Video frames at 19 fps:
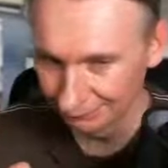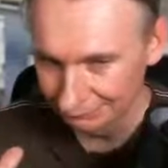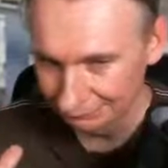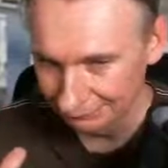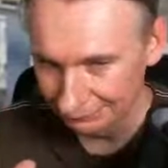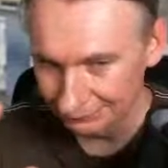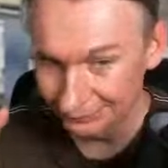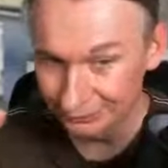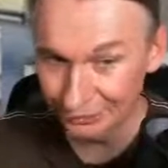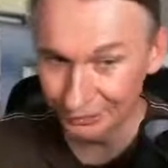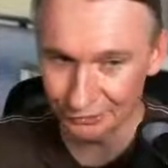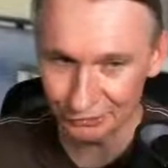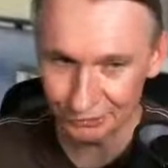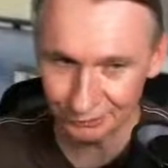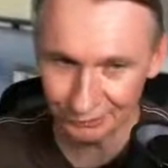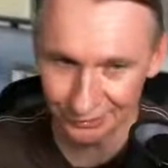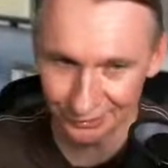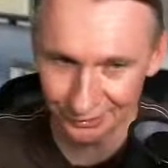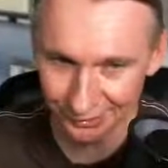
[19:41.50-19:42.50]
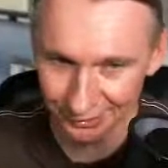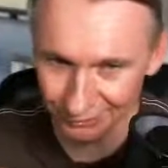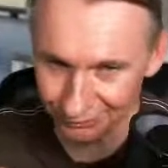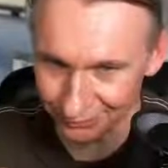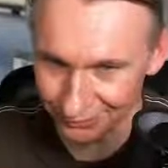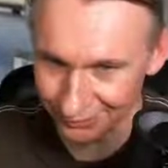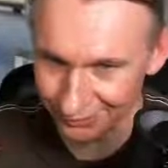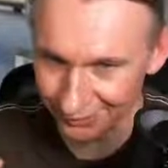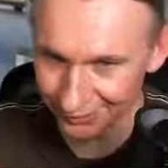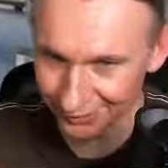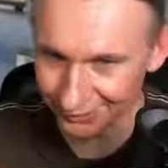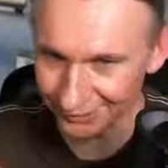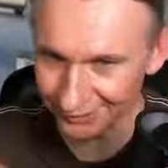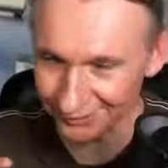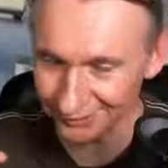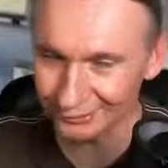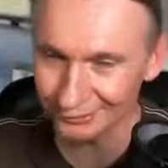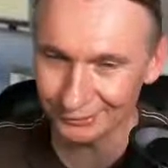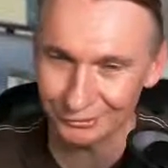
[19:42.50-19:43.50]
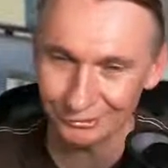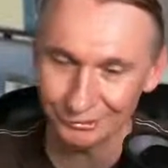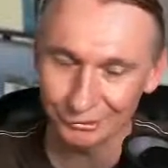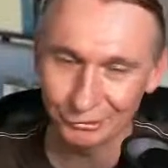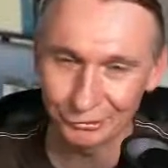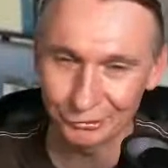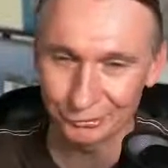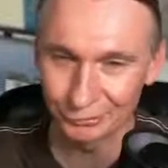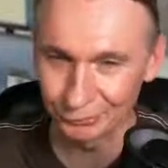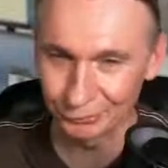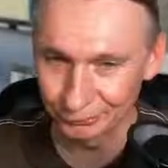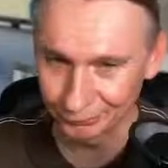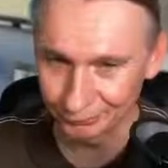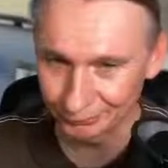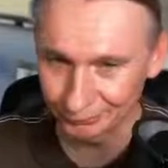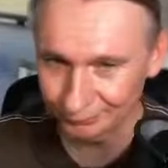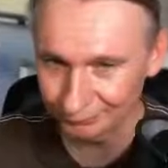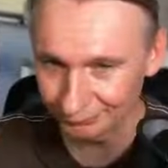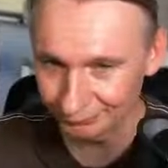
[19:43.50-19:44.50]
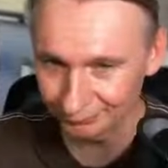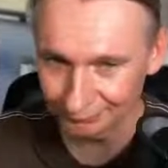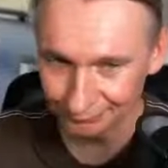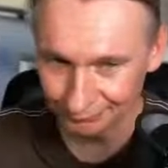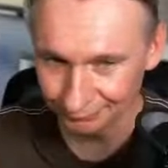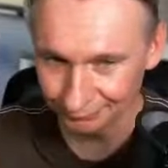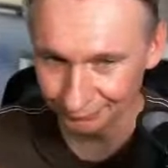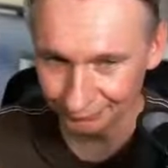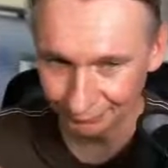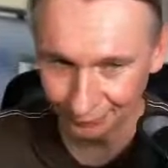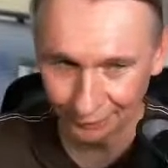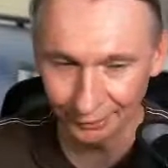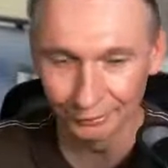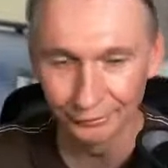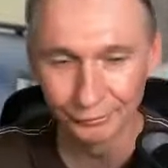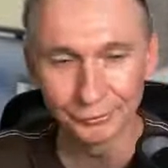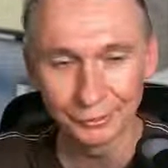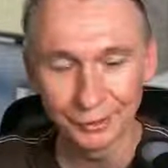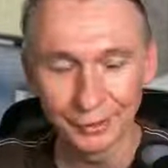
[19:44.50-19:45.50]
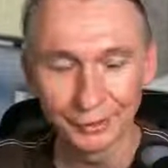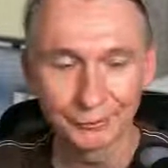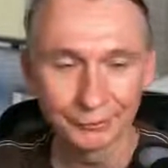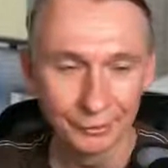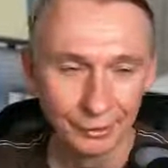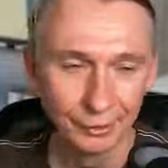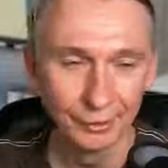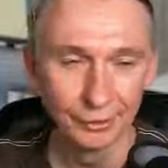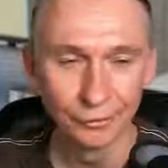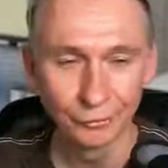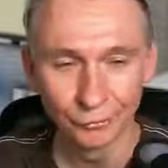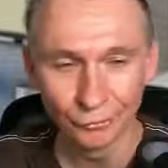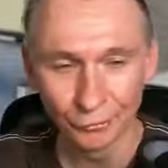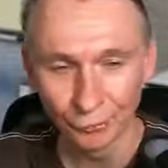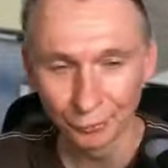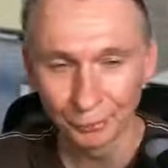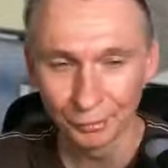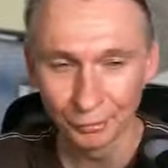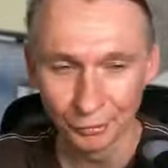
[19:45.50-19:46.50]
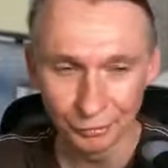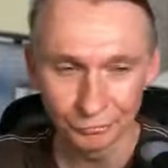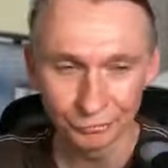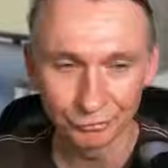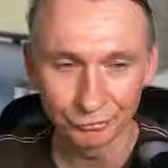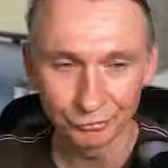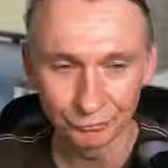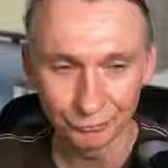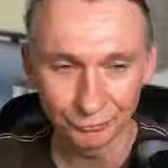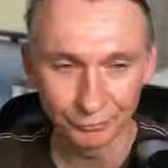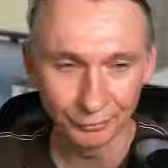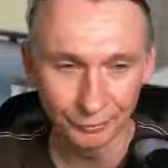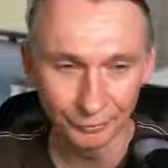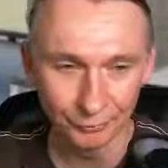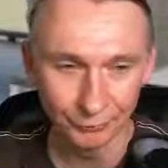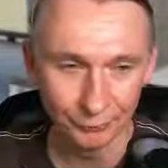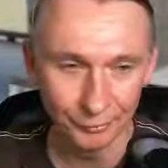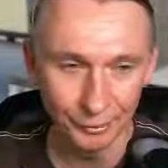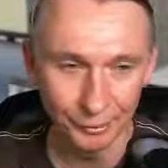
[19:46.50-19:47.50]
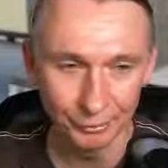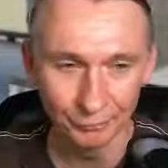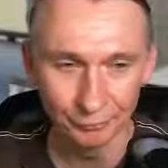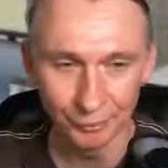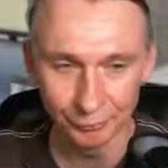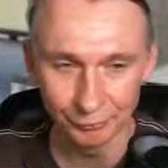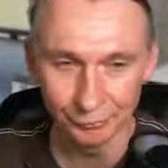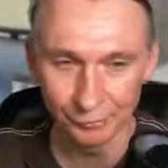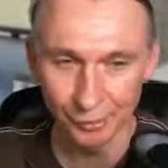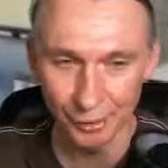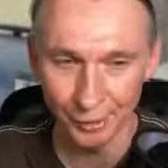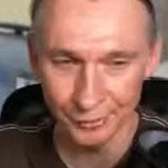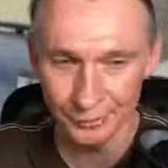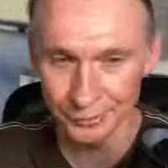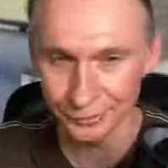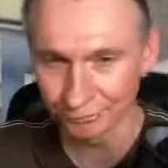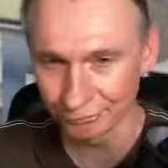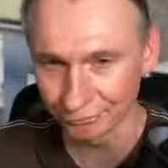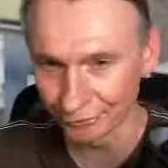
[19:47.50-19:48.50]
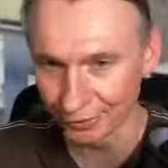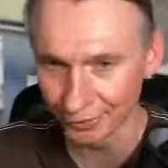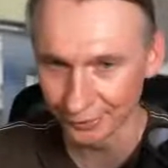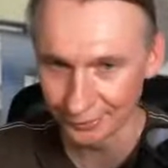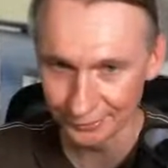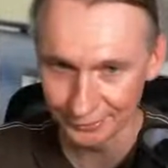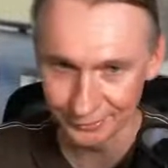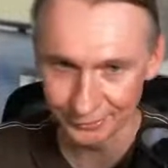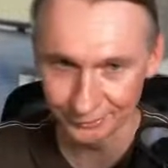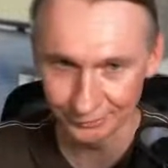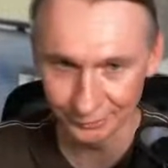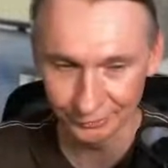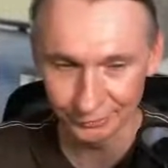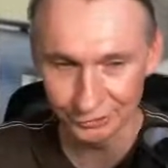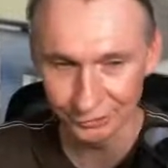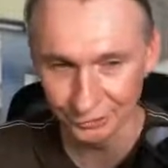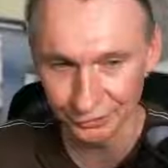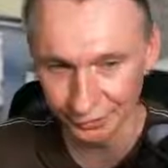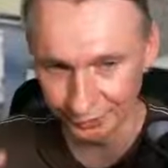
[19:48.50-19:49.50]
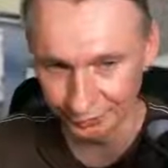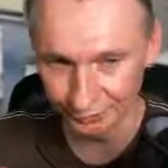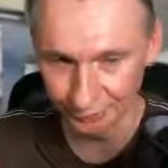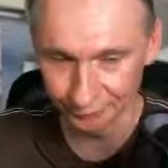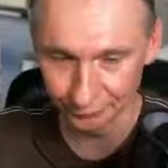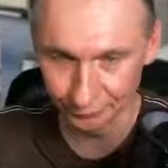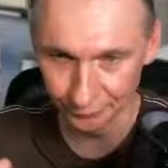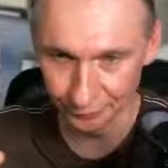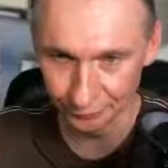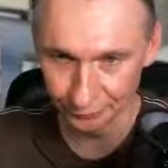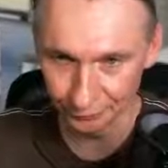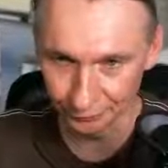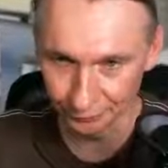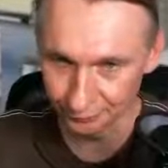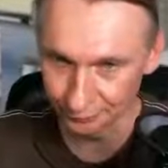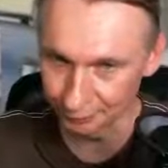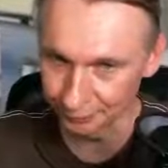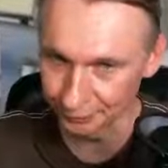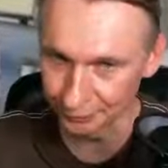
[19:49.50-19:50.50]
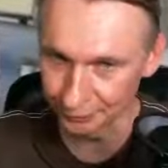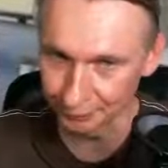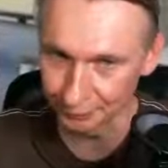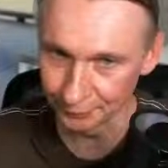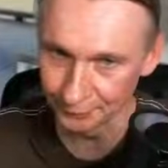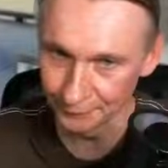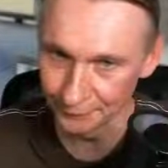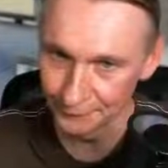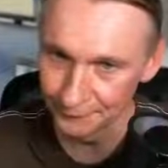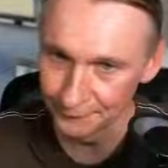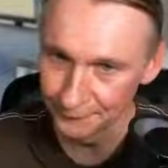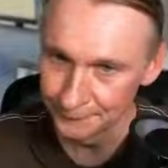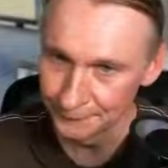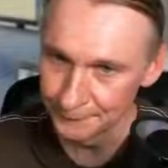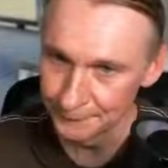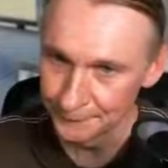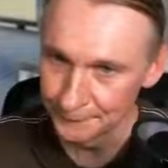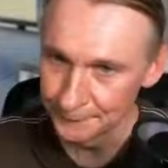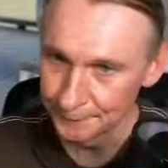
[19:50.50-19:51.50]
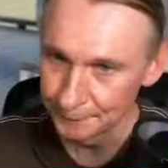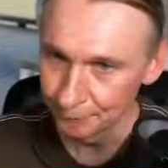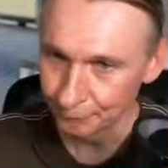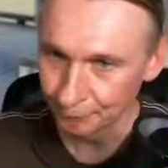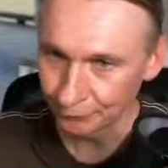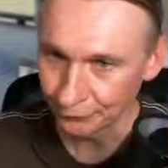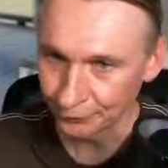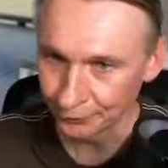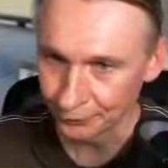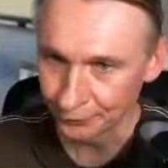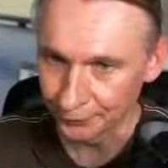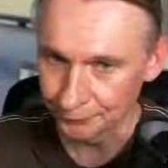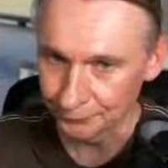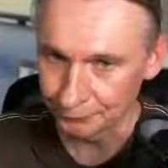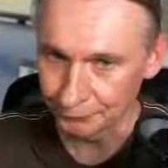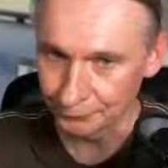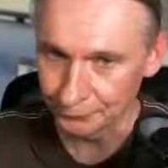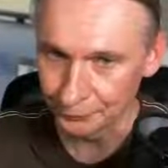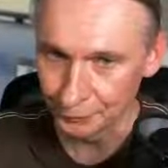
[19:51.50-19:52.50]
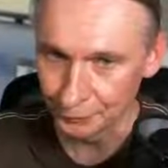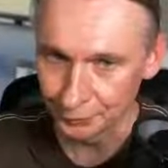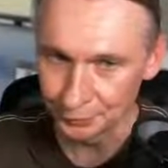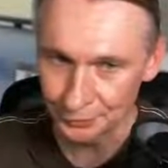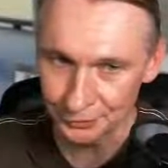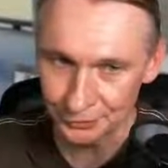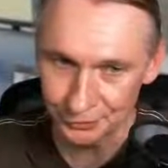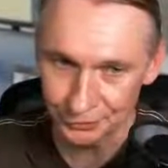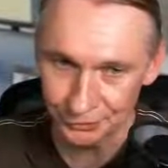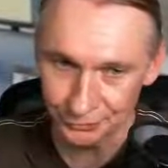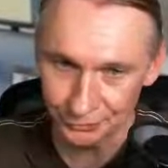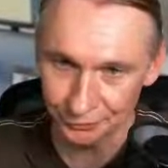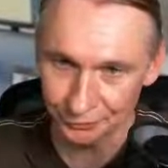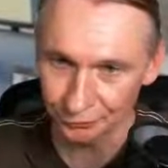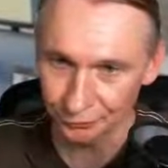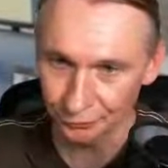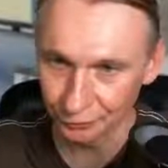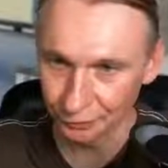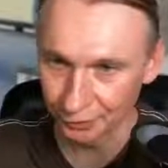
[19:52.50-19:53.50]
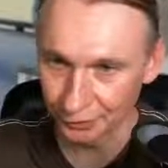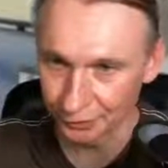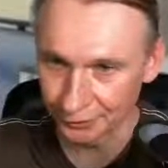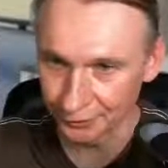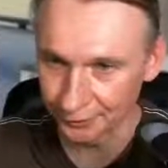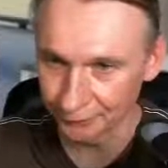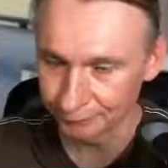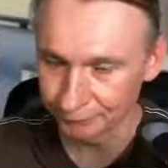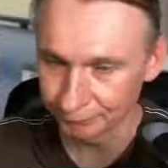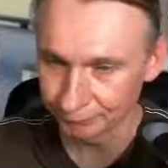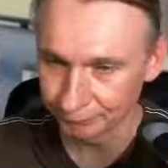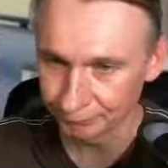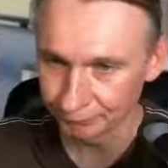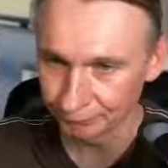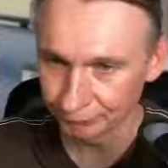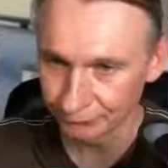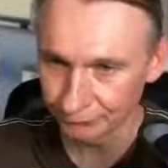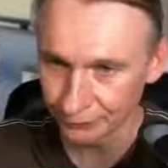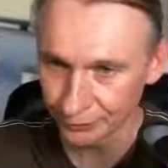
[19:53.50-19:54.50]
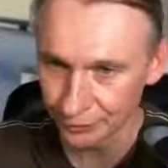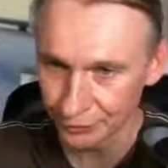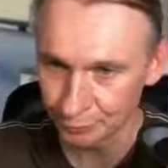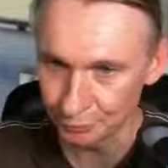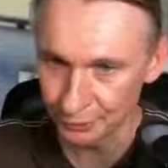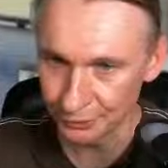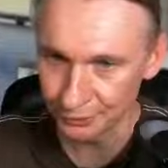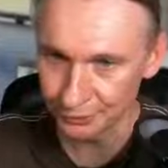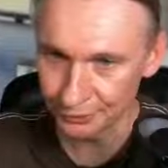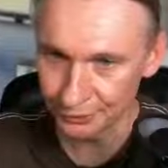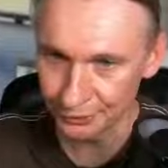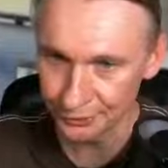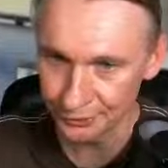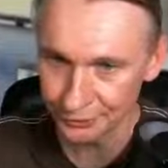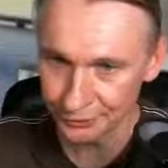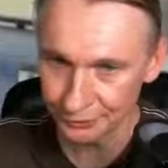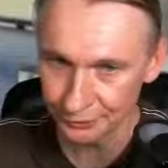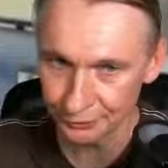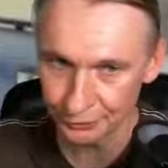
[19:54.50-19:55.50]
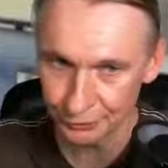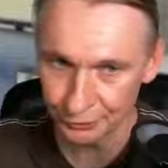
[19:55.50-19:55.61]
It's dangerously to say this. You can copy over with a web browser files and share them with other people. Home Assistant, okay. Speed test.